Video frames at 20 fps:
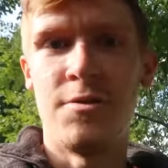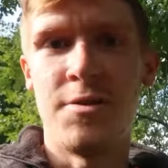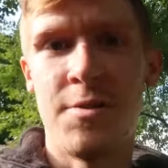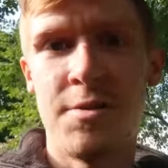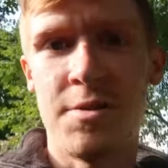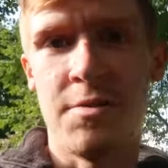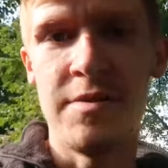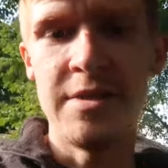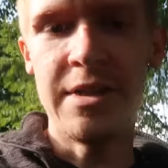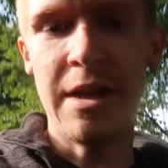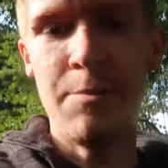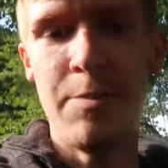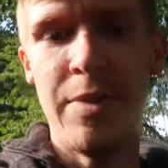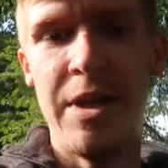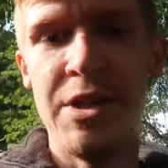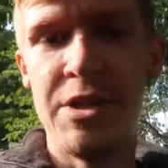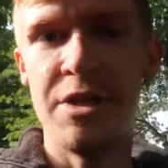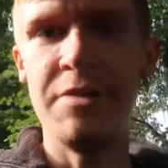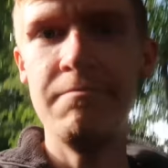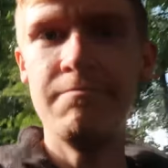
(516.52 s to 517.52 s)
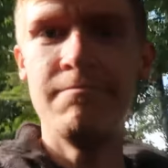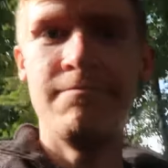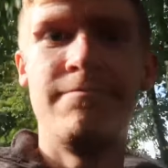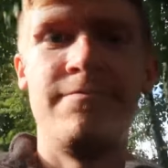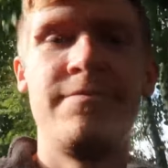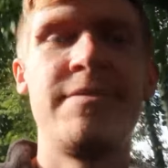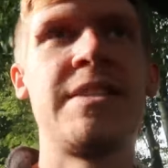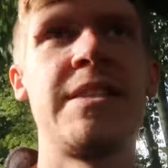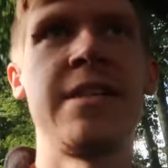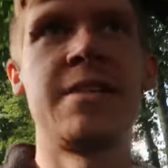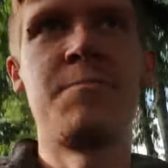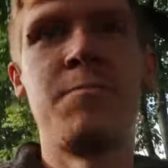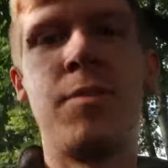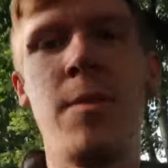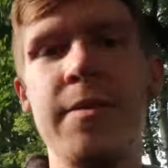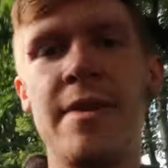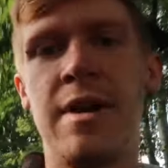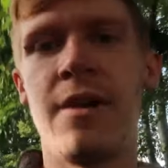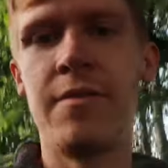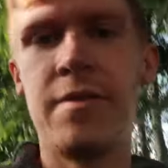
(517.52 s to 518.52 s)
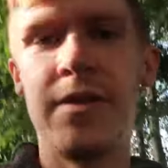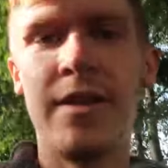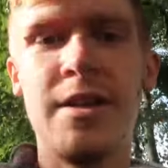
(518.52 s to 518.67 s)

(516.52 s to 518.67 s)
Also saw a dead pigeon, so that's put me off